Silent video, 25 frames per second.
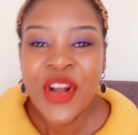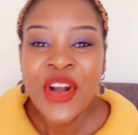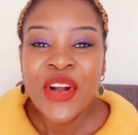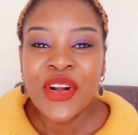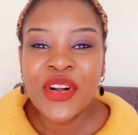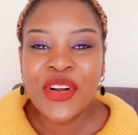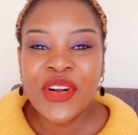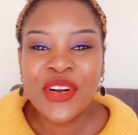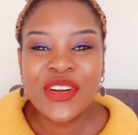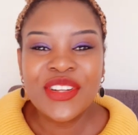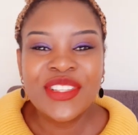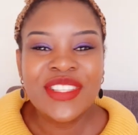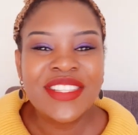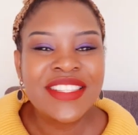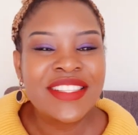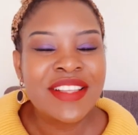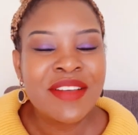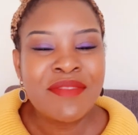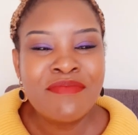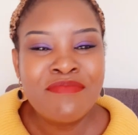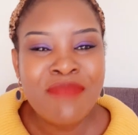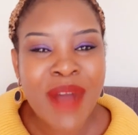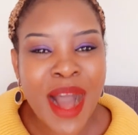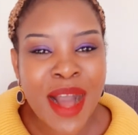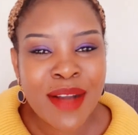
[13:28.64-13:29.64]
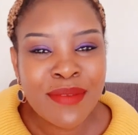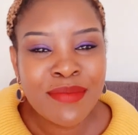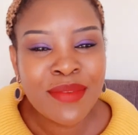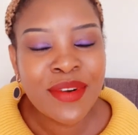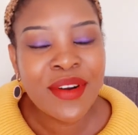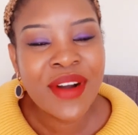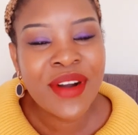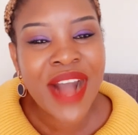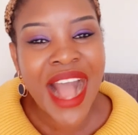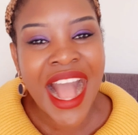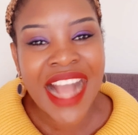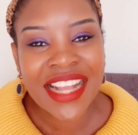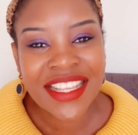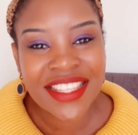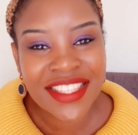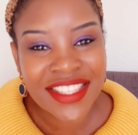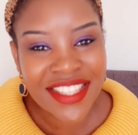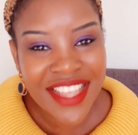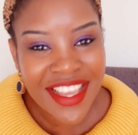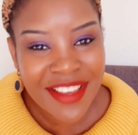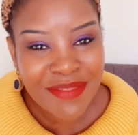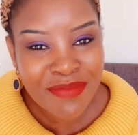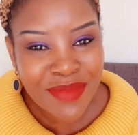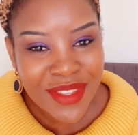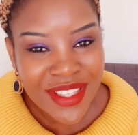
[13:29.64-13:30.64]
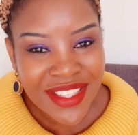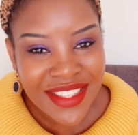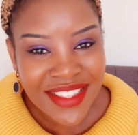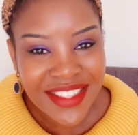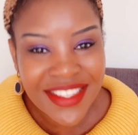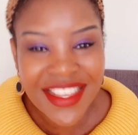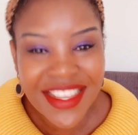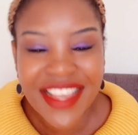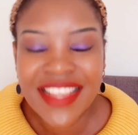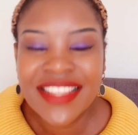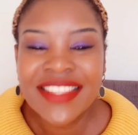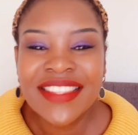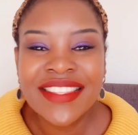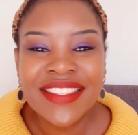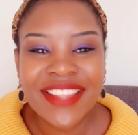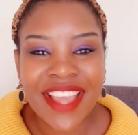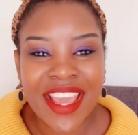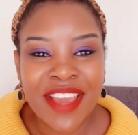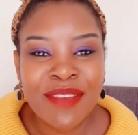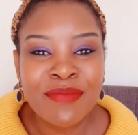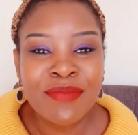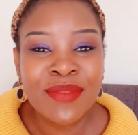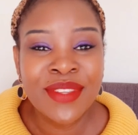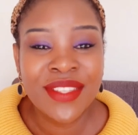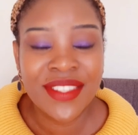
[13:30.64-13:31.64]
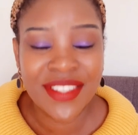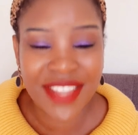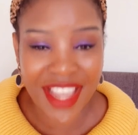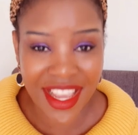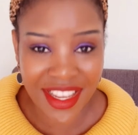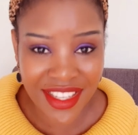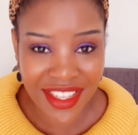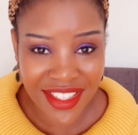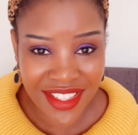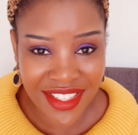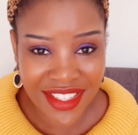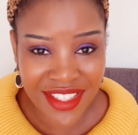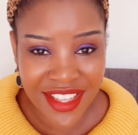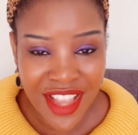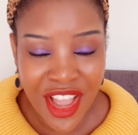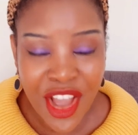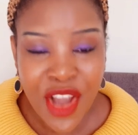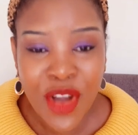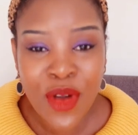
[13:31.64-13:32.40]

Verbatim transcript: because Bumble accepts same sex,